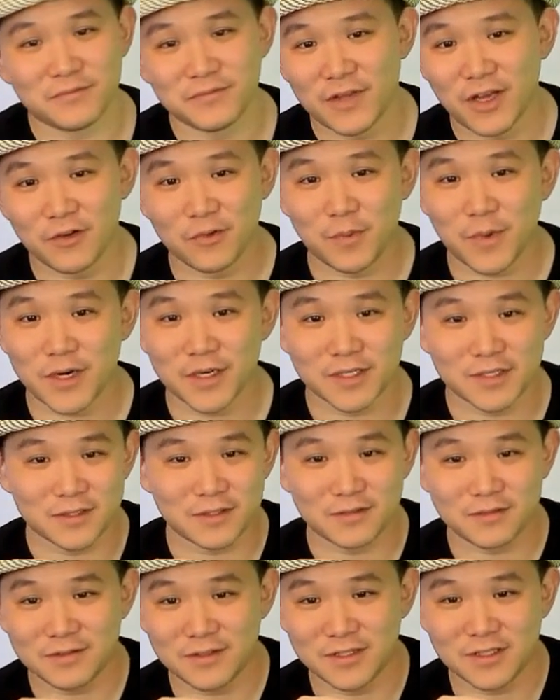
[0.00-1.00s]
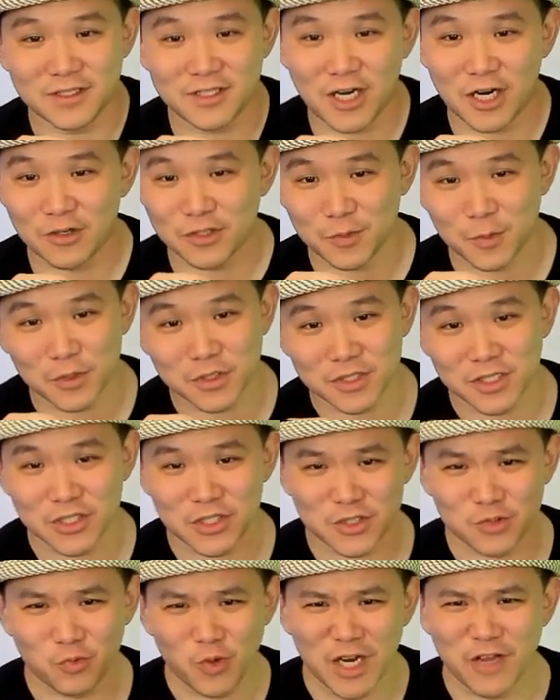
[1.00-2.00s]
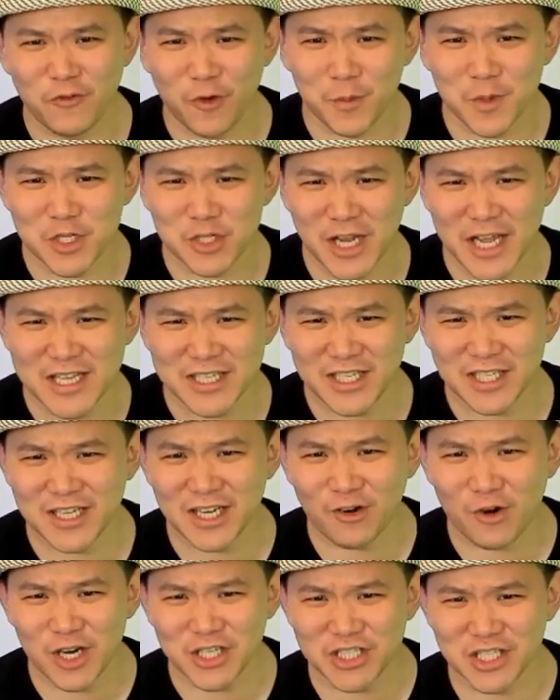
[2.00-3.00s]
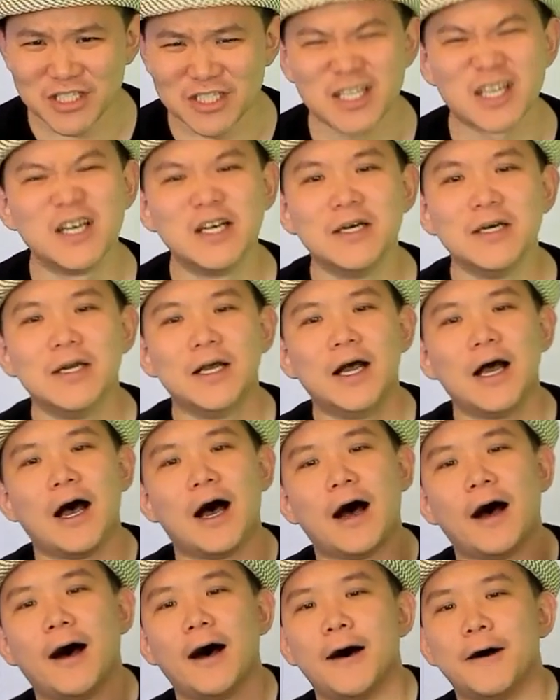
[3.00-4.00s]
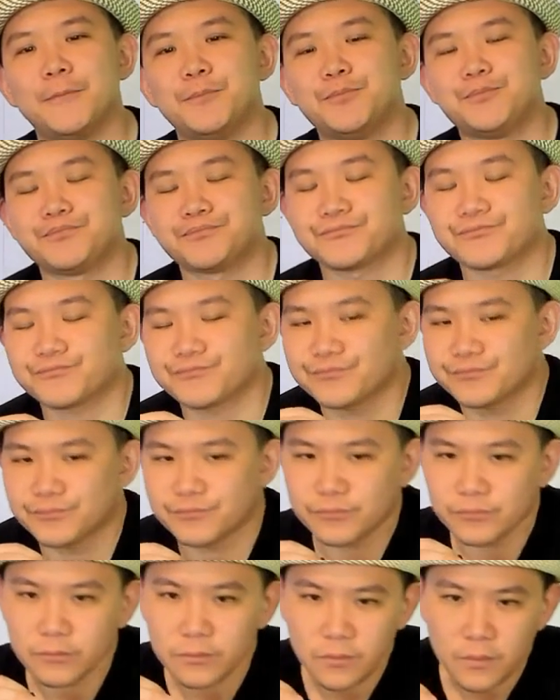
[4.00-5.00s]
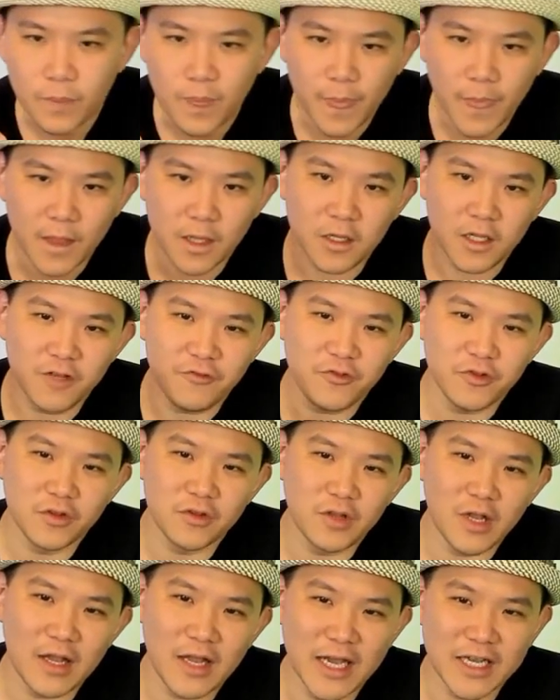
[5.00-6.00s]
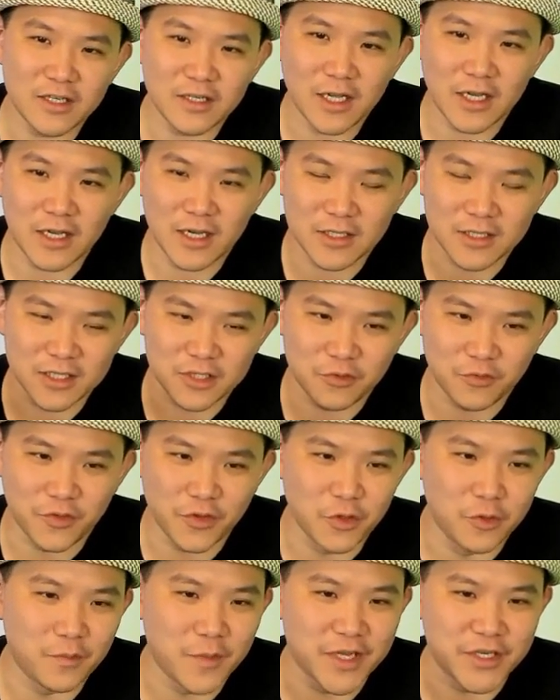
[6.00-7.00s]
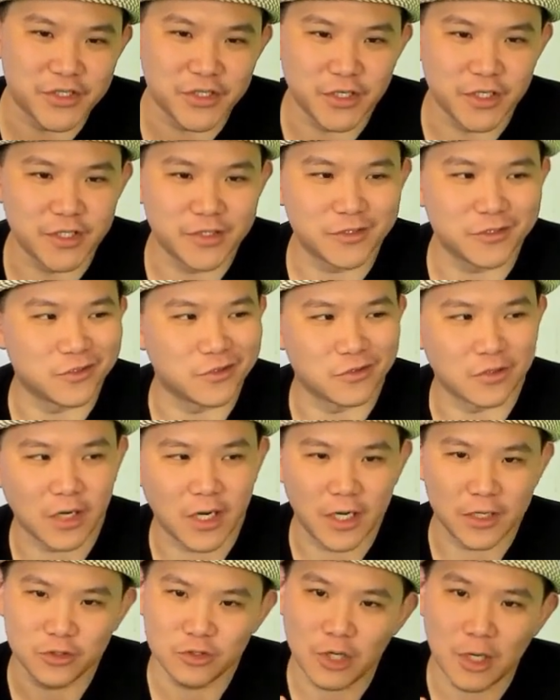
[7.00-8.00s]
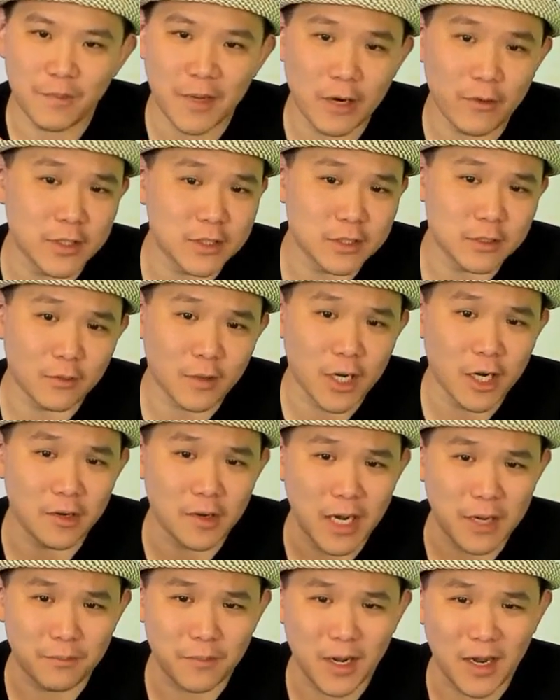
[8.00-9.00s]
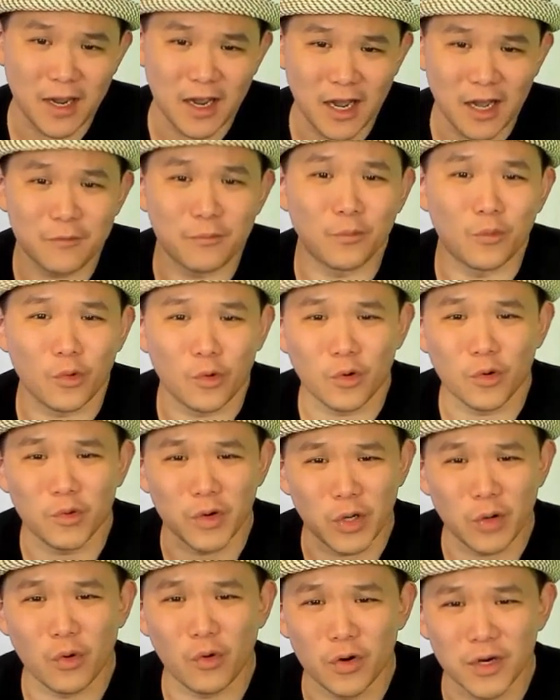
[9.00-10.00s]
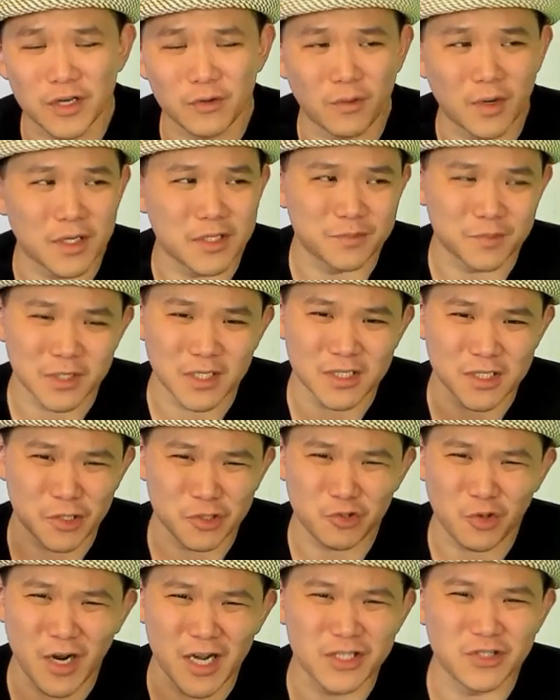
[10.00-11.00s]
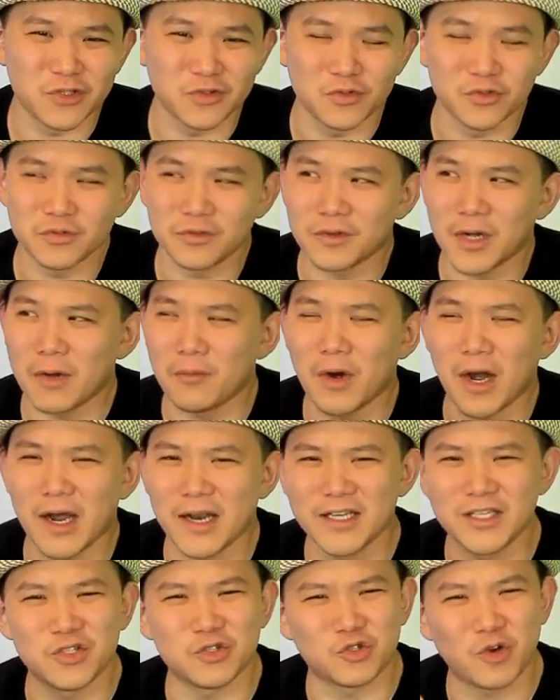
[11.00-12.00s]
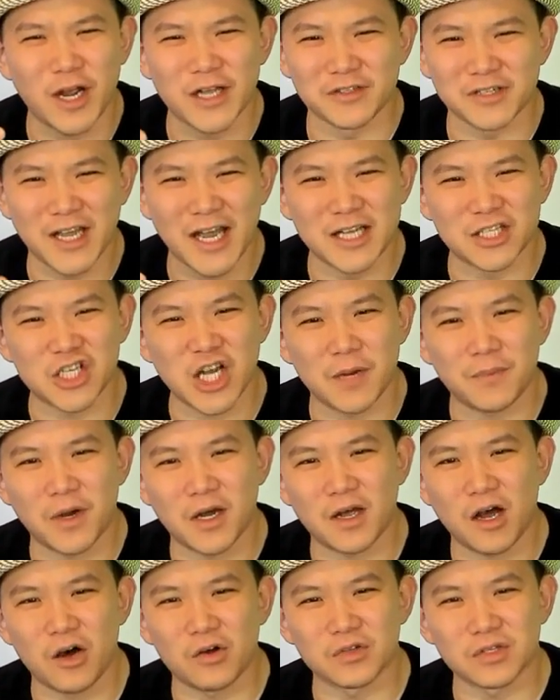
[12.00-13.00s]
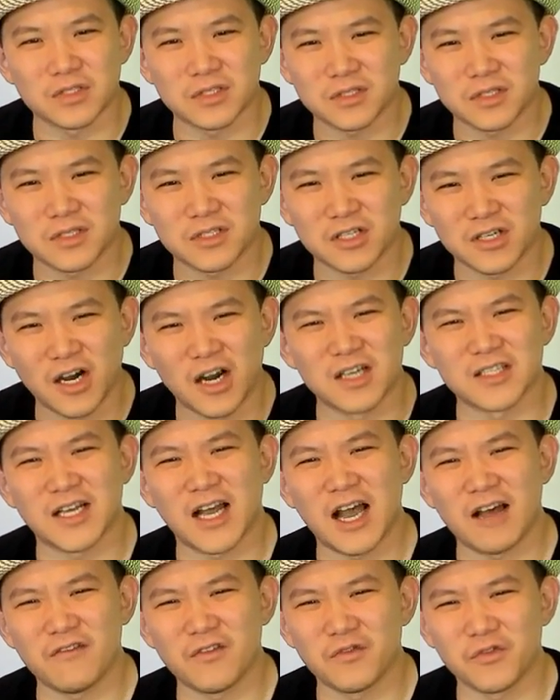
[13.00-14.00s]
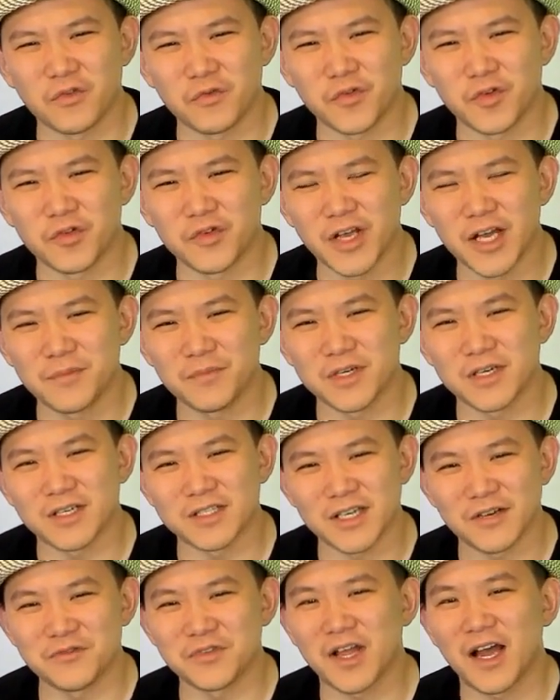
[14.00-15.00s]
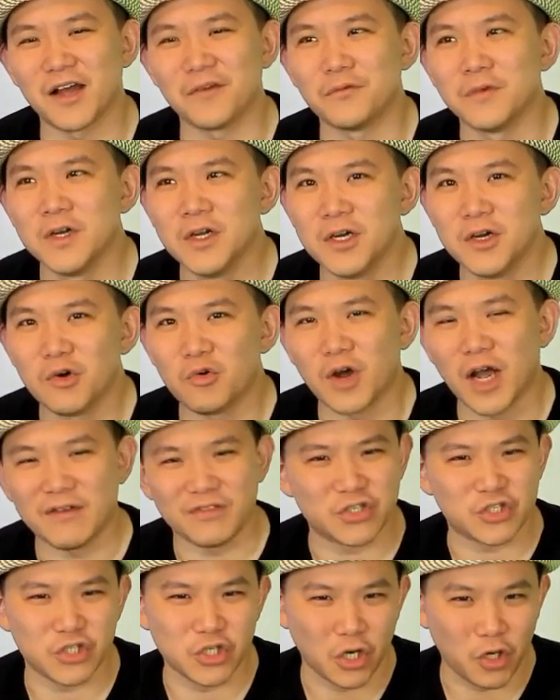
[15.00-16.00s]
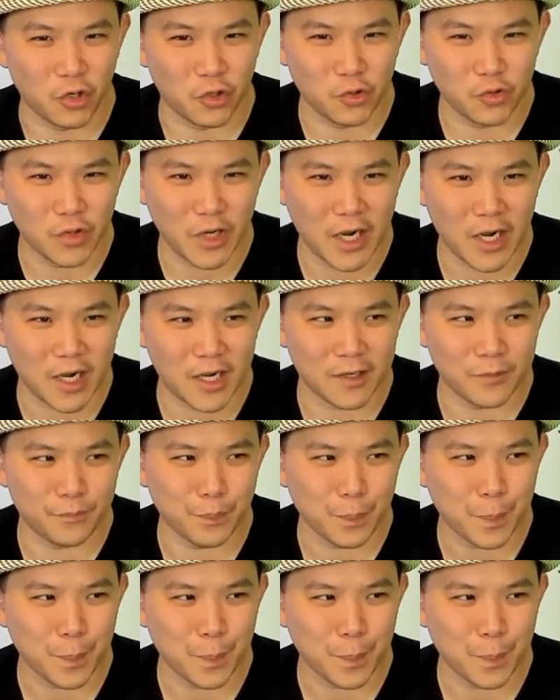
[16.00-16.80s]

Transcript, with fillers: everybody in Shadow Smokers Legion is waiting for me to answer their questions. Uh, if you like uh, this review, make sure to uh, drop by once in a while. I might have more recorded ones because I try to, I'm, I need to try to catch up on all the cigars I haven't reviewed yet, because every time we have a show, uh,